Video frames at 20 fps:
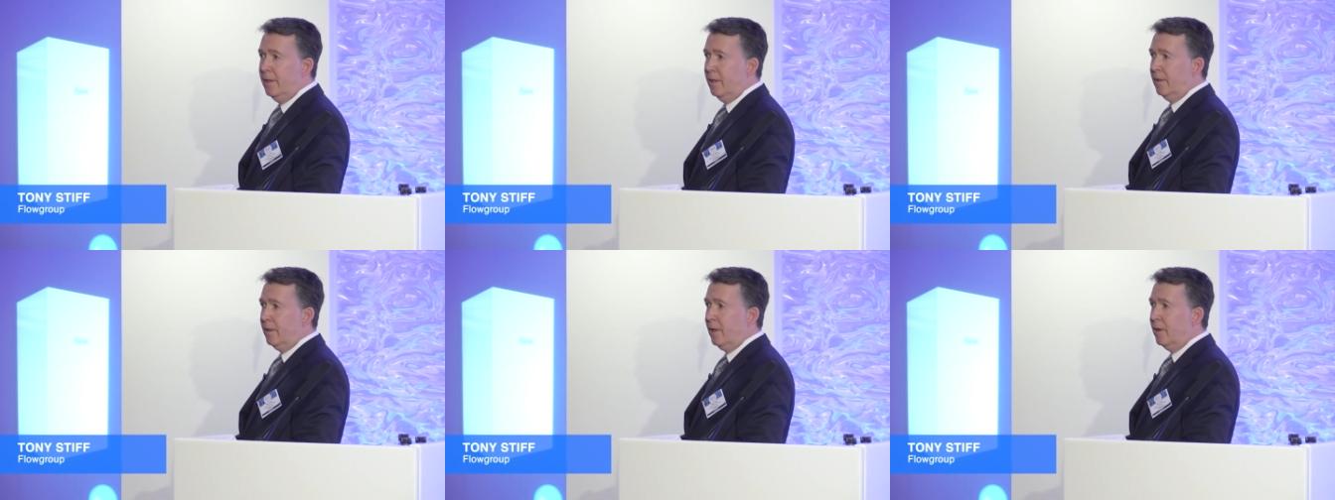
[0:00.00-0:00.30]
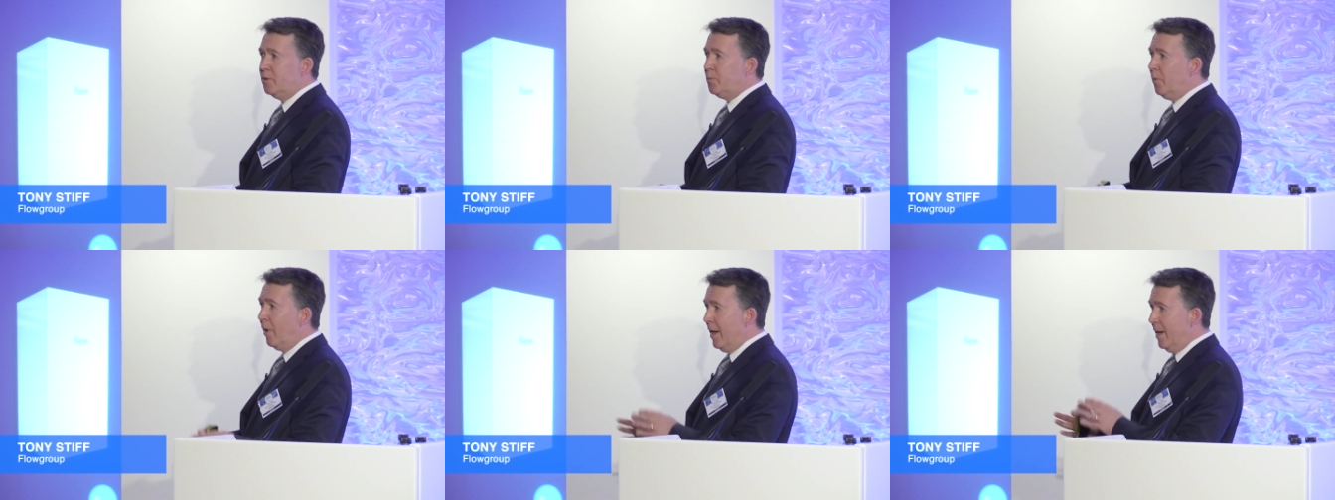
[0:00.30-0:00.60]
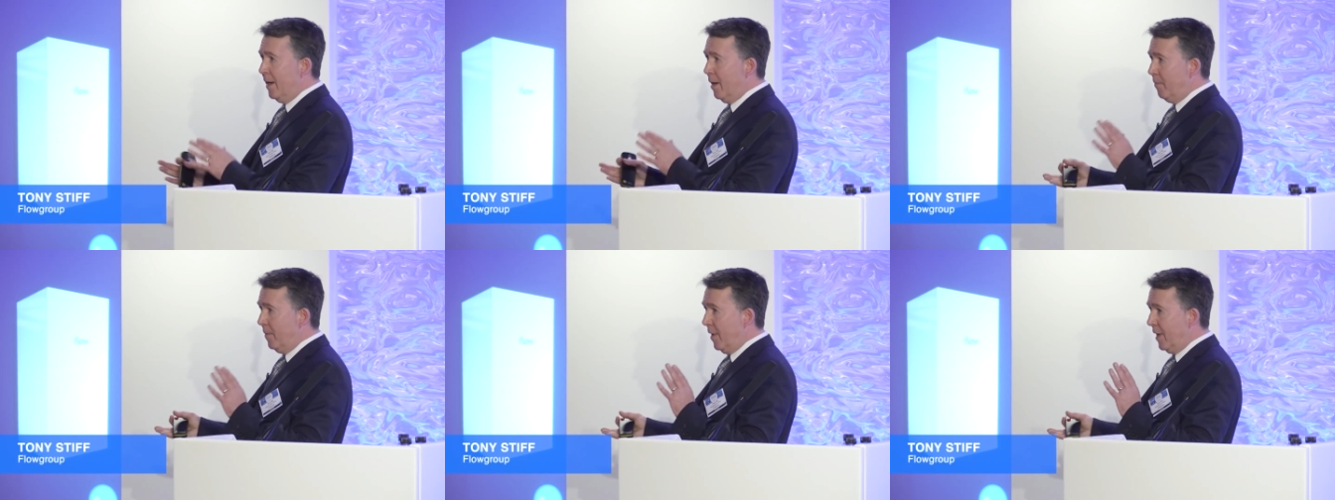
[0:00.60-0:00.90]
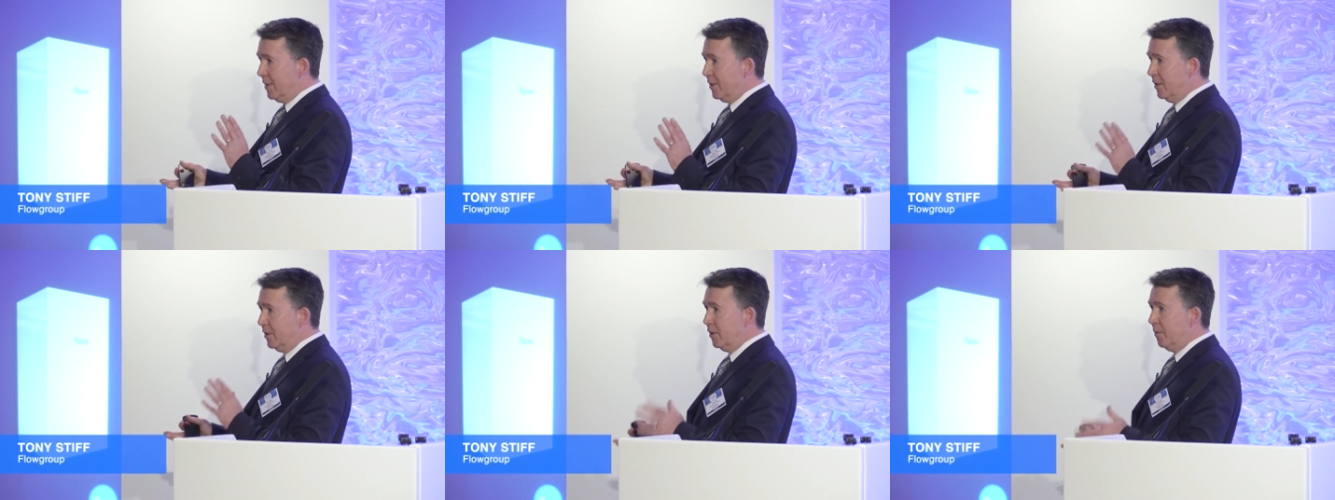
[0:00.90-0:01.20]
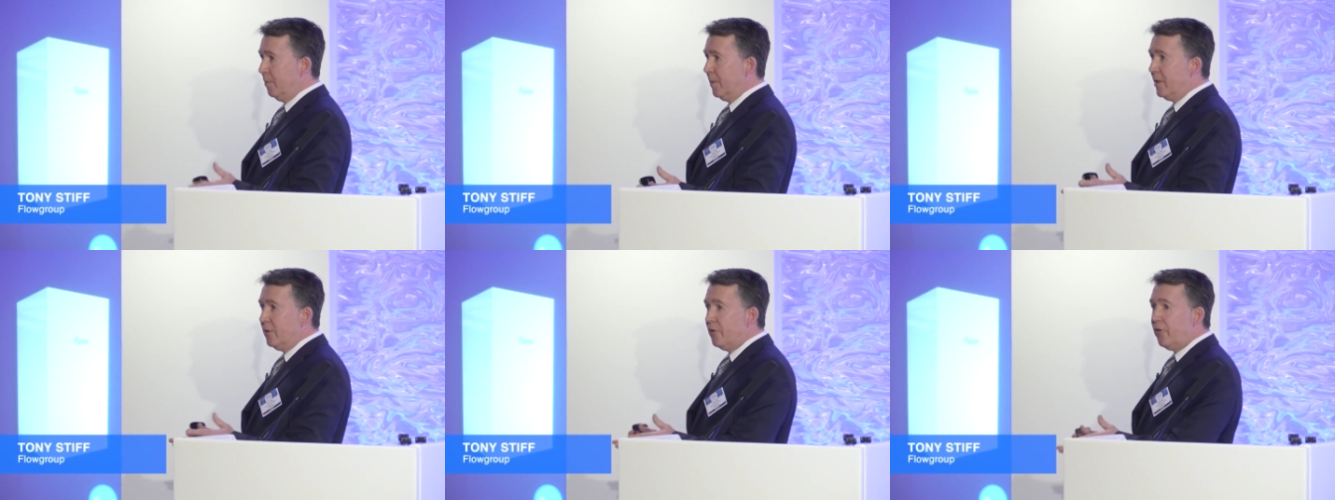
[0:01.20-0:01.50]
Those brand ambassadors have
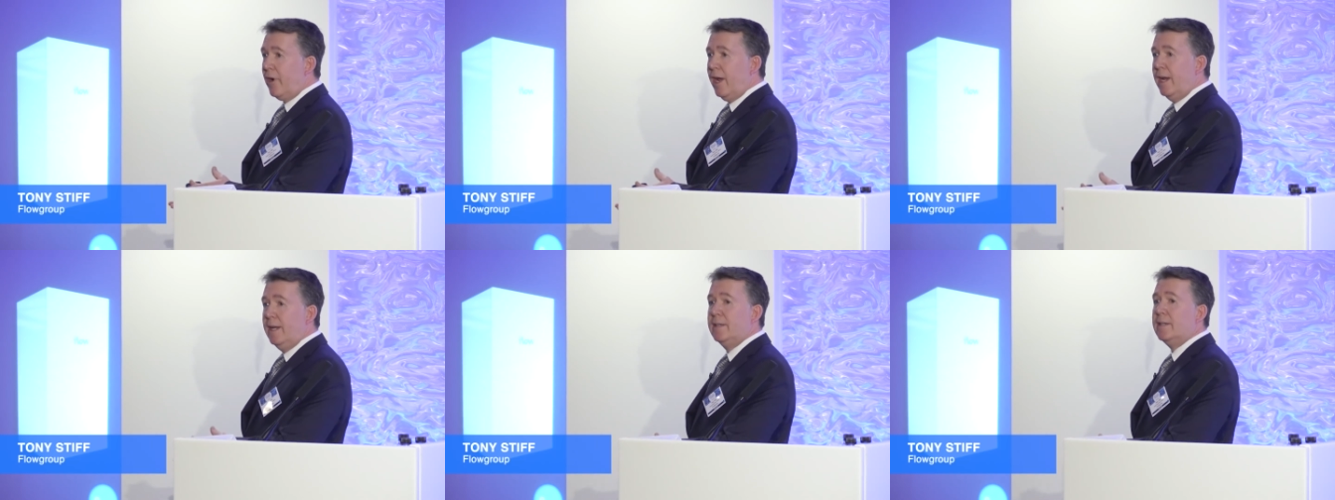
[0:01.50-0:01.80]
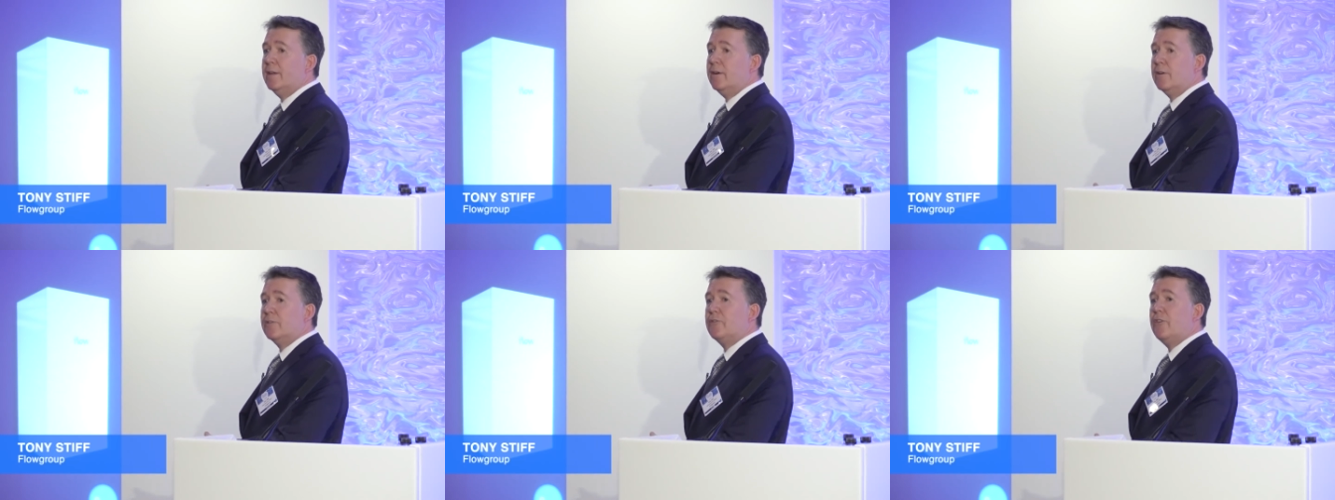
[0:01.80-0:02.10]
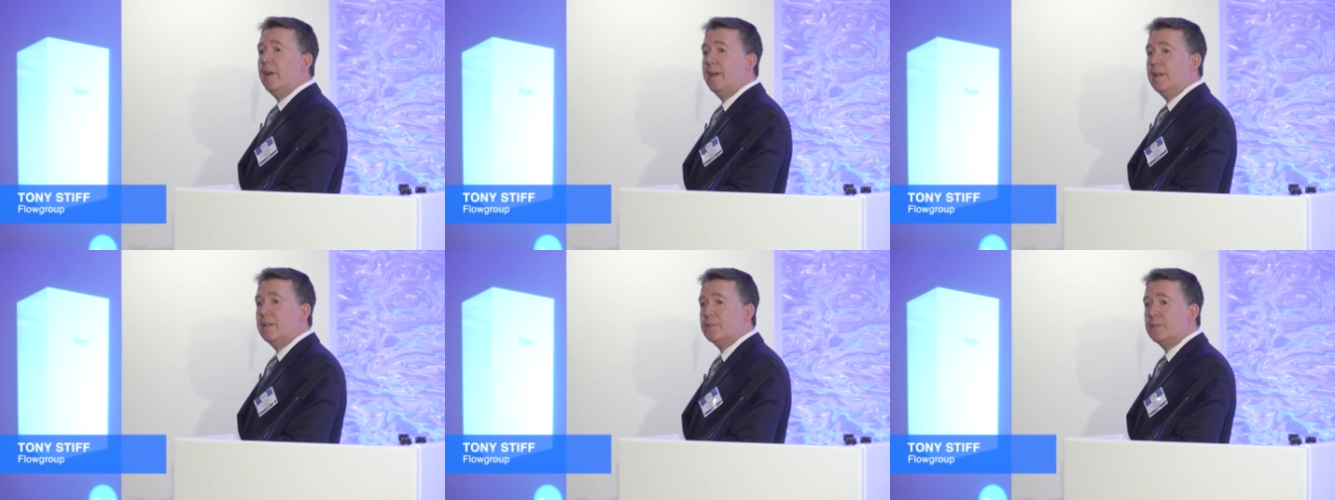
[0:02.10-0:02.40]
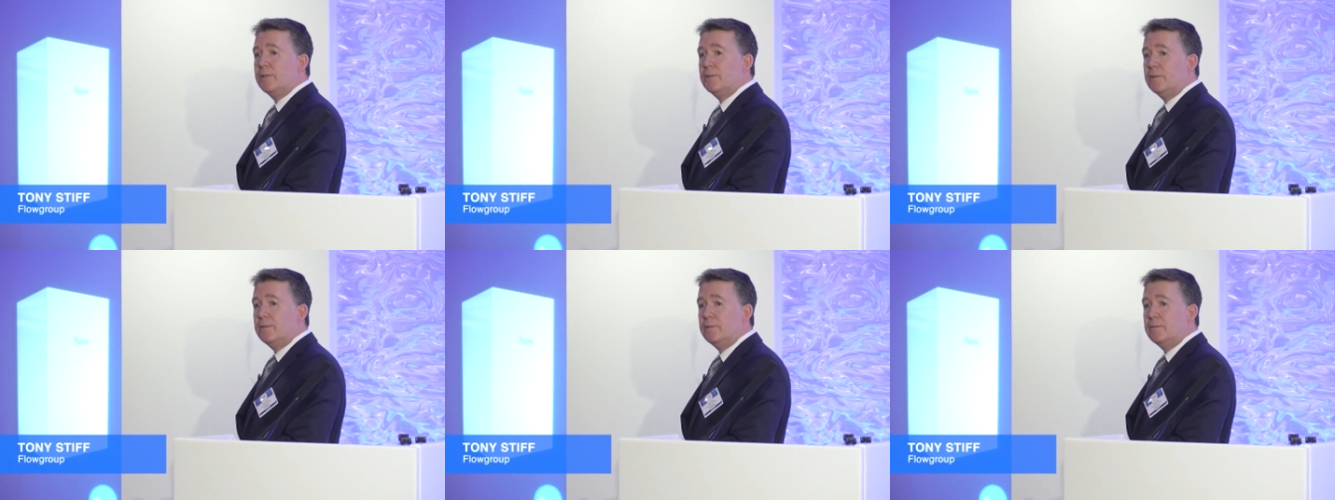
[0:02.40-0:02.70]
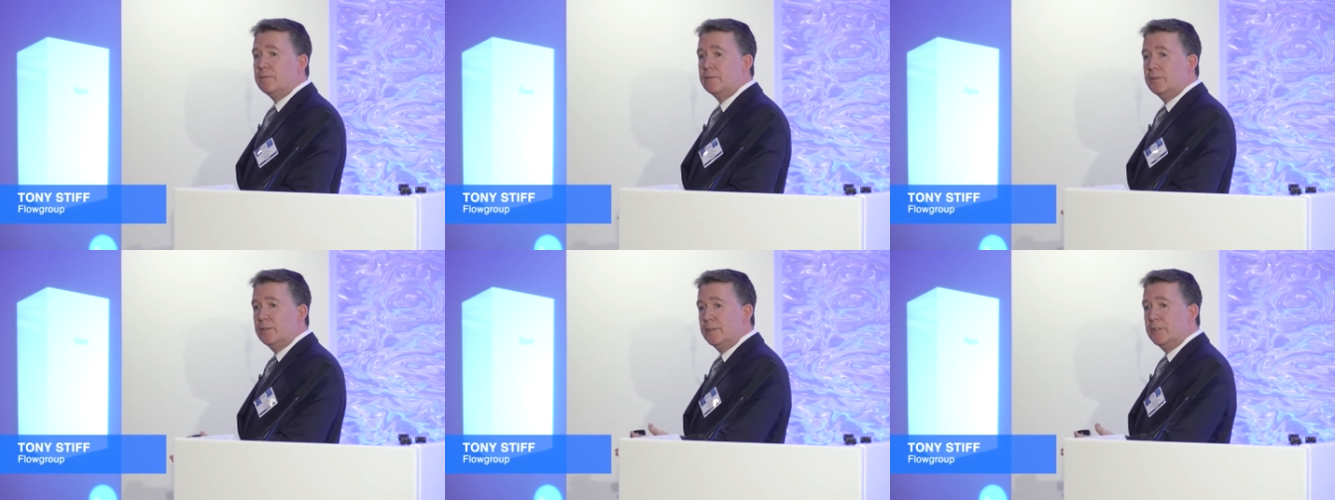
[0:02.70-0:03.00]
been trained in our training school
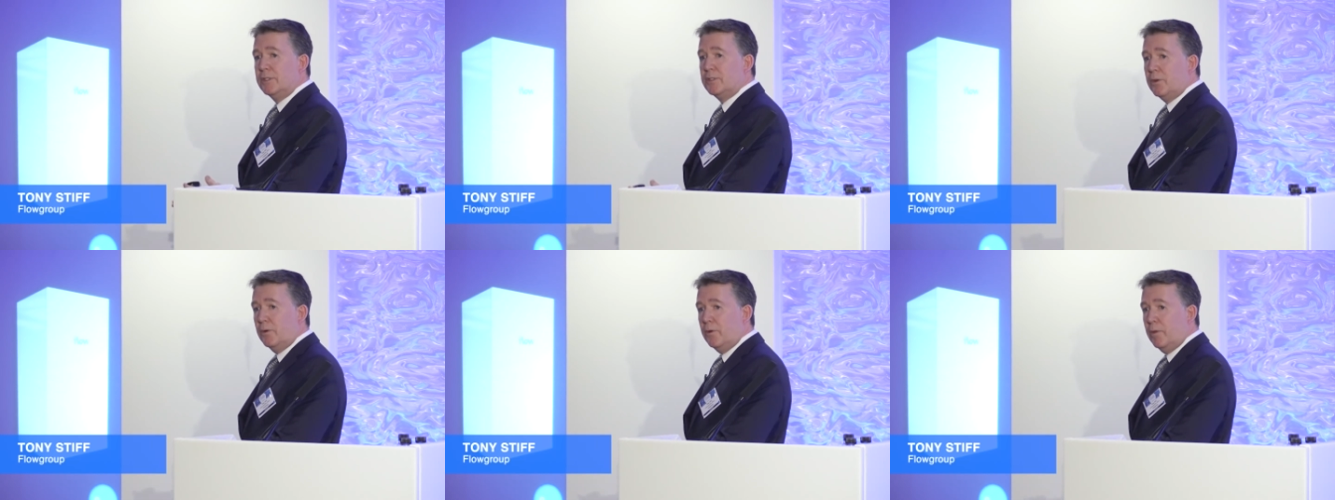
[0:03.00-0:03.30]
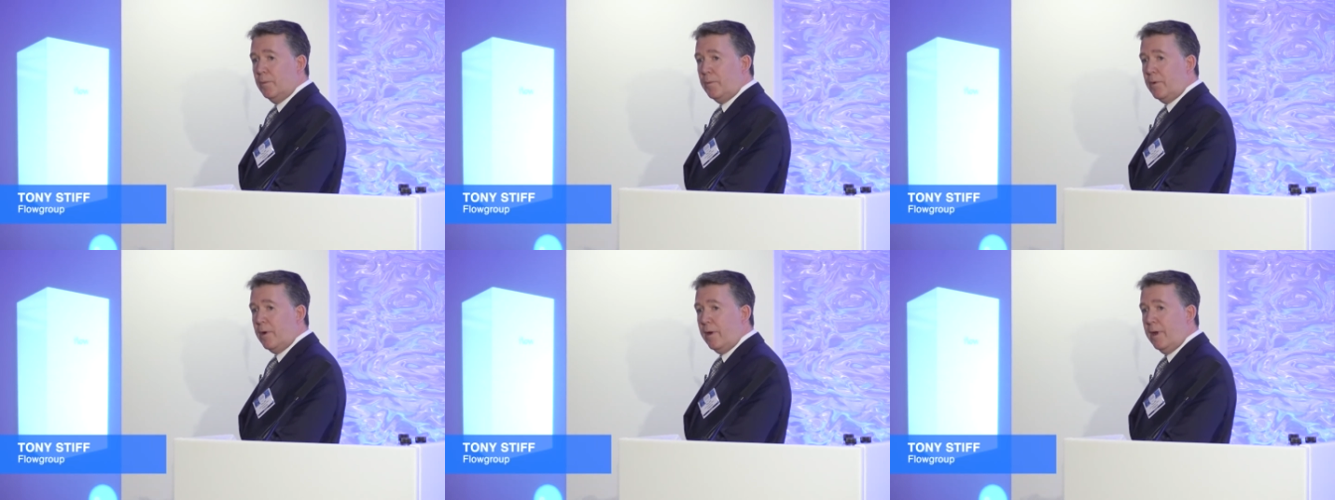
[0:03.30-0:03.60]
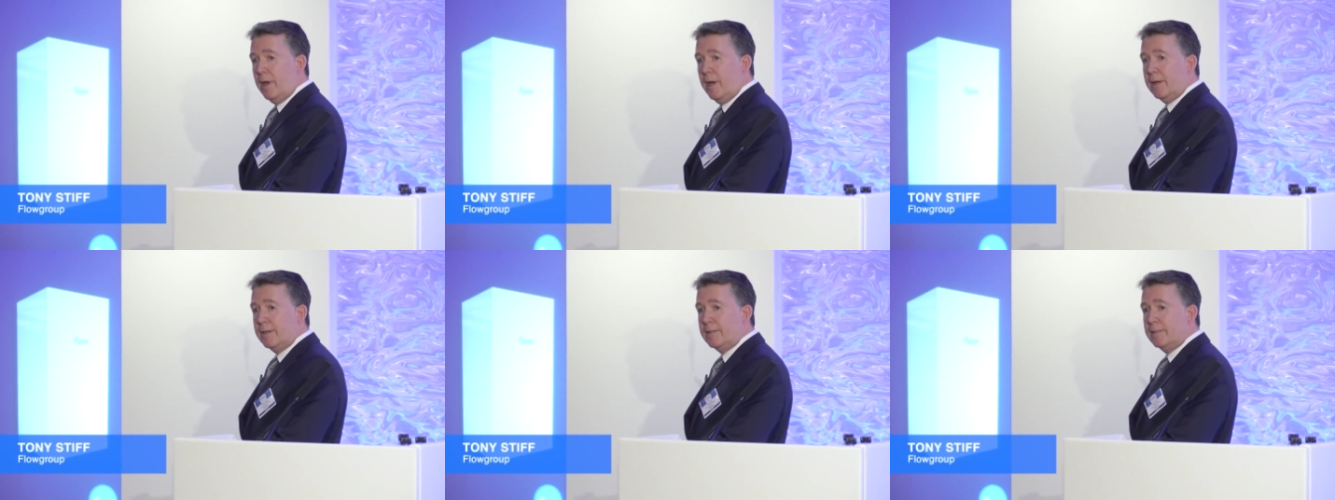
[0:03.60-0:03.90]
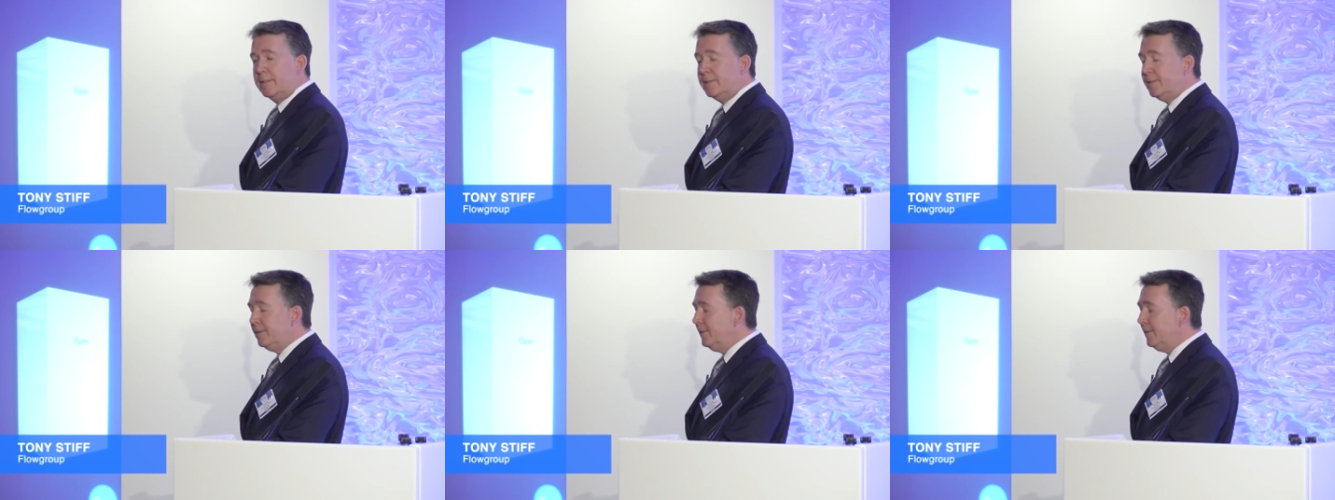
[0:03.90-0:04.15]
to install the product.